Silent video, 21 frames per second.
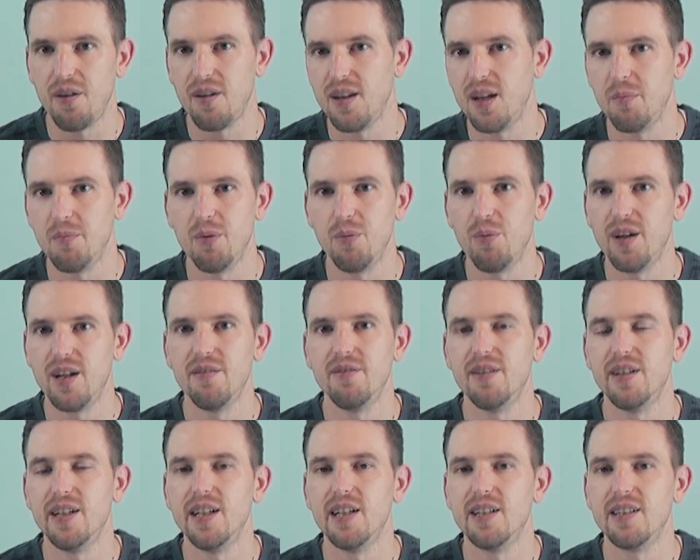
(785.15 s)
the lumber,
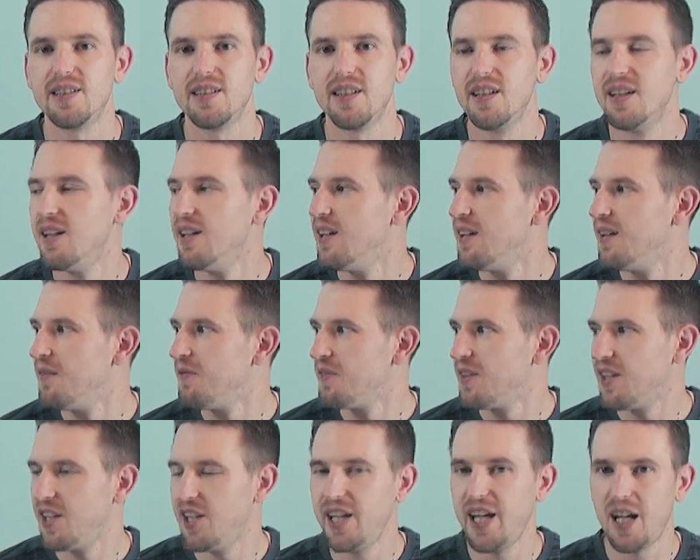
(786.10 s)
whatever it is.
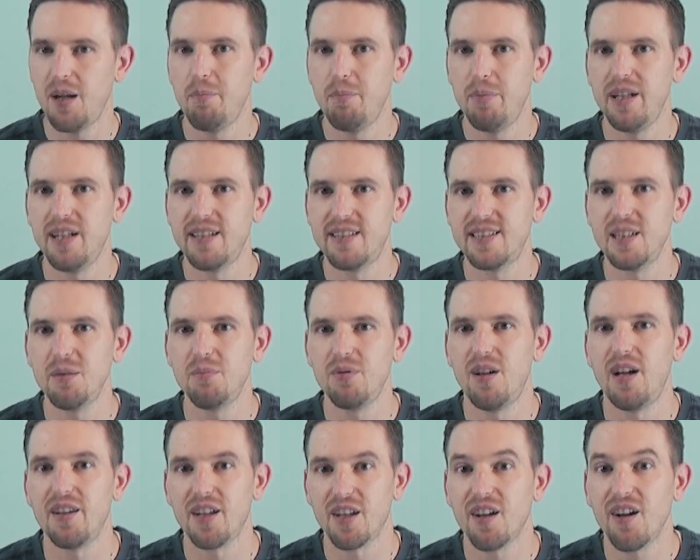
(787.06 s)
Gold. You got a big
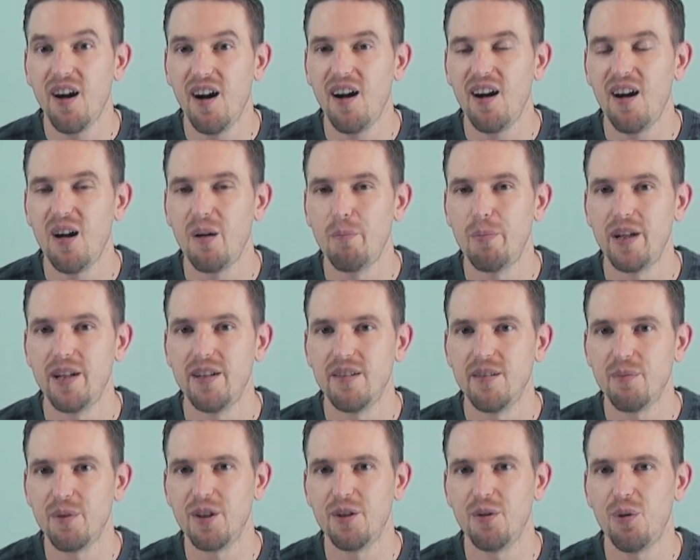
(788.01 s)
symbol on the card, but
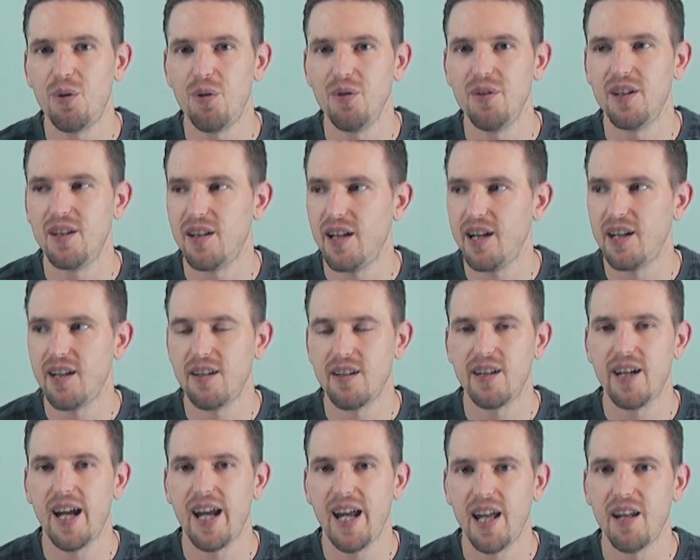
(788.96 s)
when you're holding it like
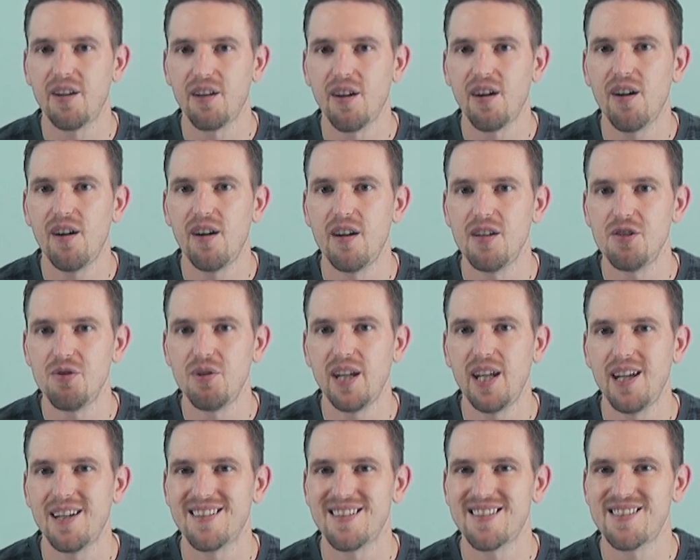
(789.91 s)
a hand of cards, you
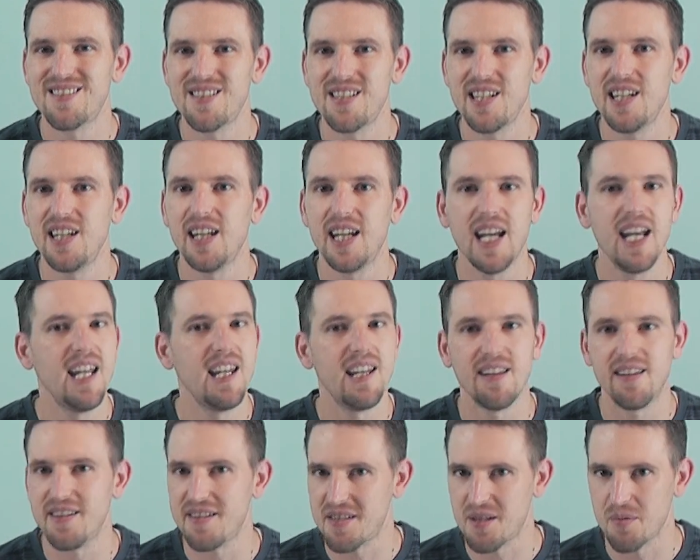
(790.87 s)
can't see any
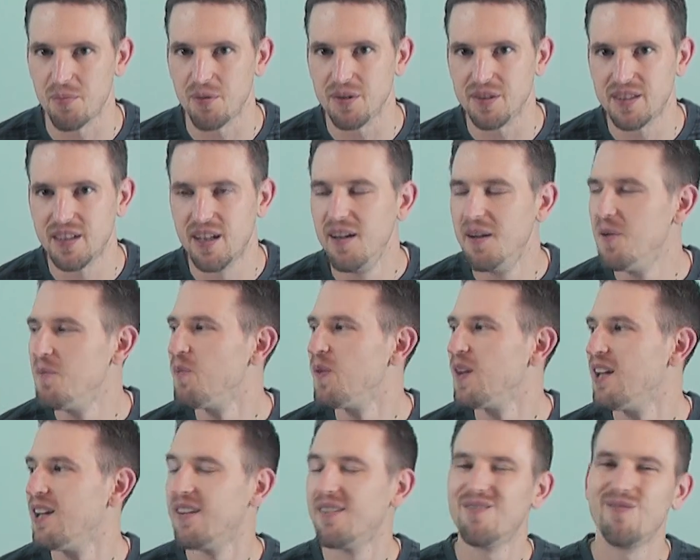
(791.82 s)
of the symbols.
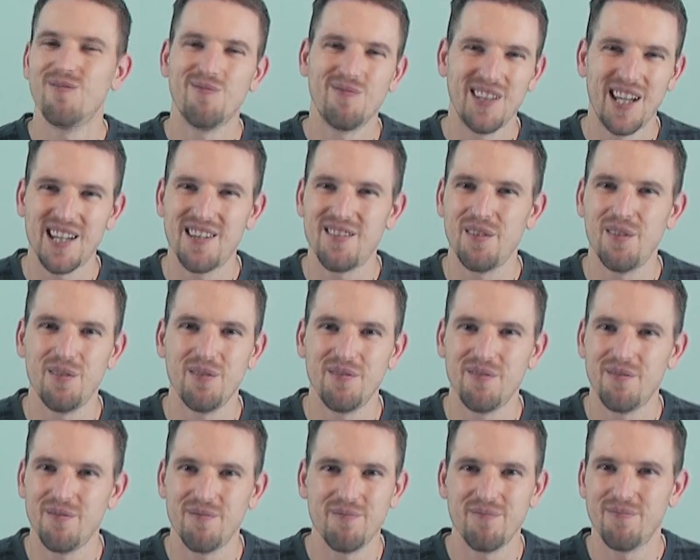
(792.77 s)
That's a
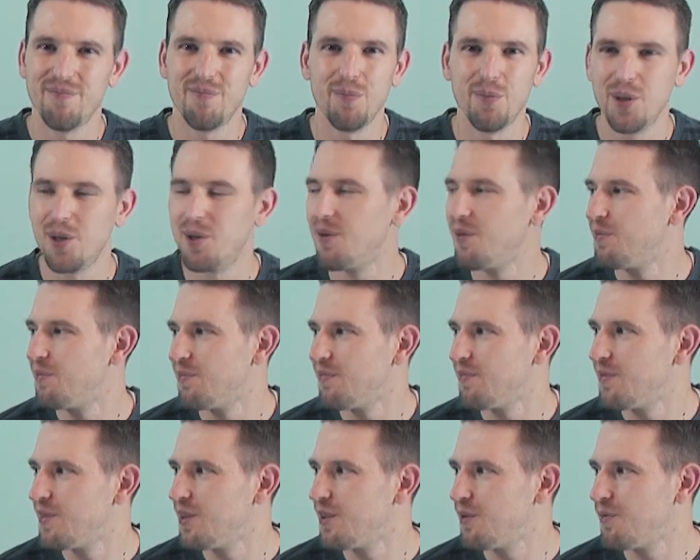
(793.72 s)

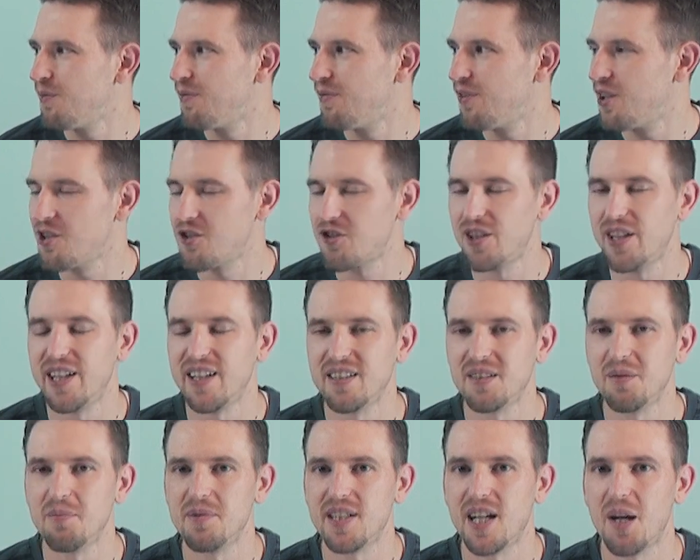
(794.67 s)
little frustrating
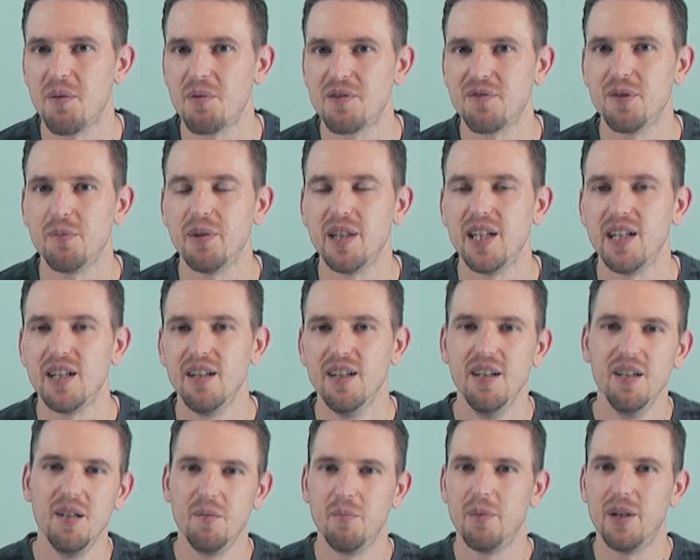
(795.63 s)
sometimes for me,
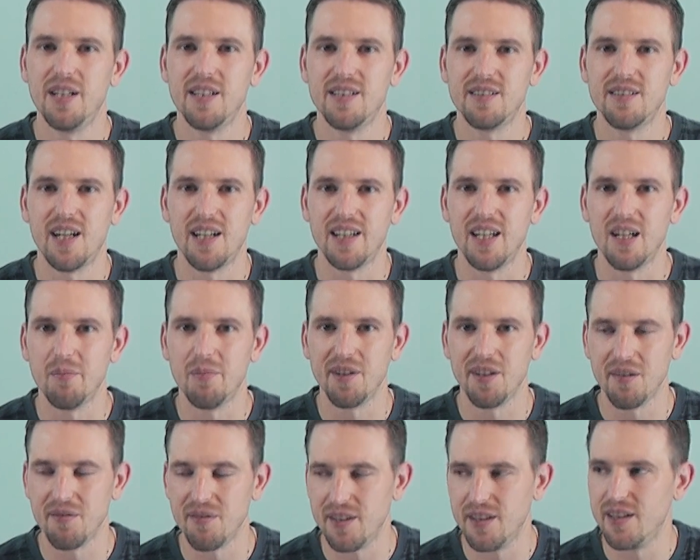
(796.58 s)
but it's not that
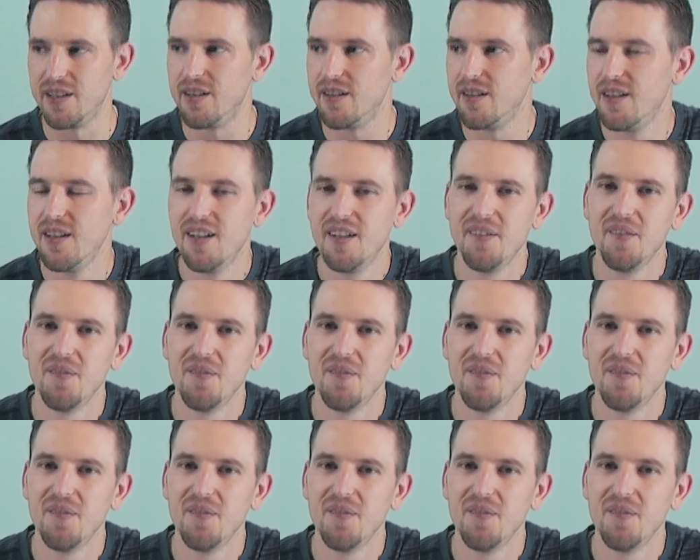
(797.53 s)
big of a deal.